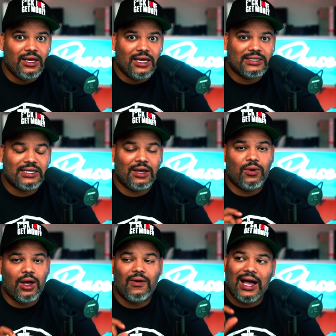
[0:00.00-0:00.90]
and say,
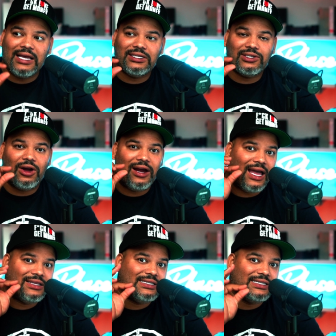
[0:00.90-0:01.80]
Well, I start
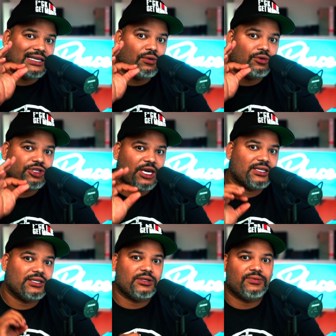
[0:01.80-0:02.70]
at zero
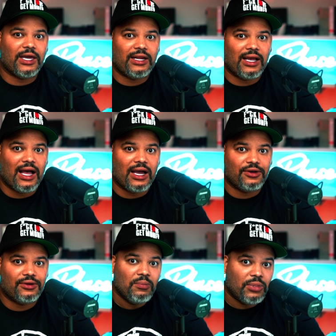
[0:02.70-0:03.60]
chances of getting hired.
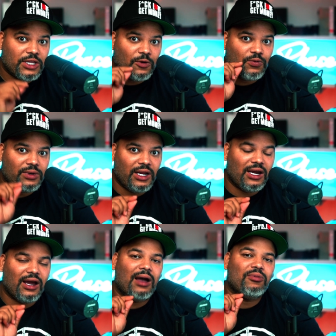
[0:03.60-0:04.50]
But then from
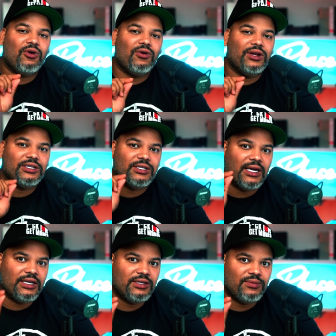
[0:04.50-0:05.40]
there, I'm going into
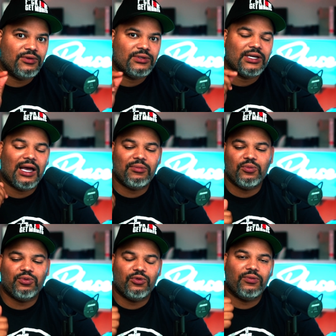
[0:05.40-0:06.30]
interviews, I'm
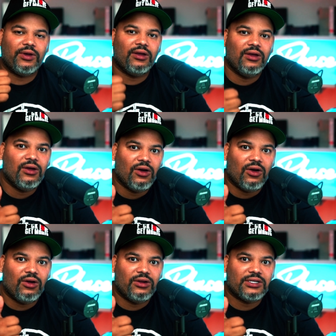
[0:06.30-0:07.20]
improving
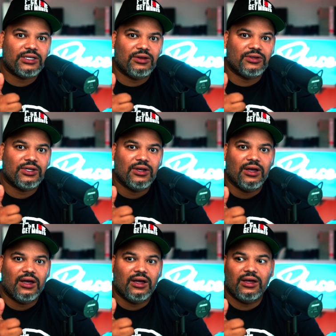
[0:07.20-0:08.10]
on the skills
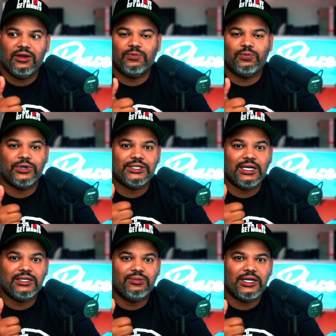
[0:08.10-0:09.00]
of
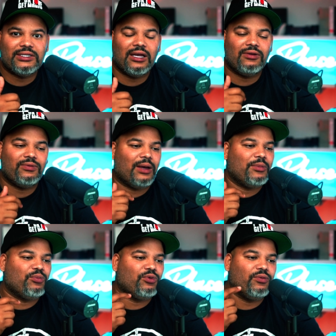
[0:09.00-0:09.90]
presenting myself, I'm
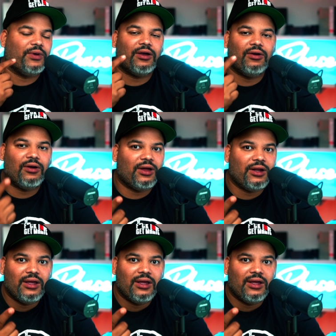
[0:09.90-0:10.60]
improving on